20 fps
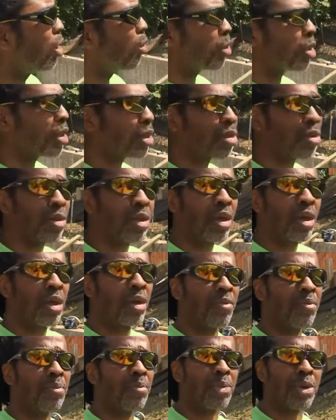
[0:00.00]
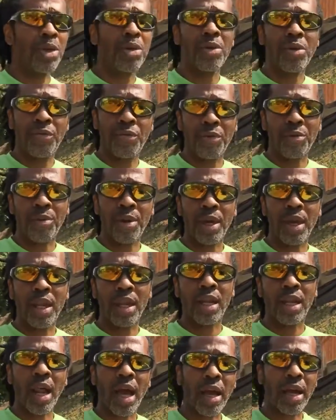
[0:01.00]
with beautiful
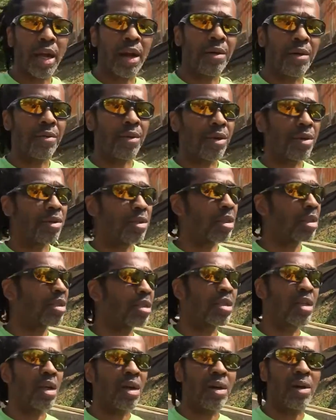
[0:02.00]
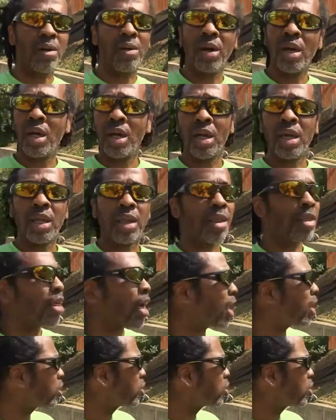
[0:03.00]
red knockout roses. So that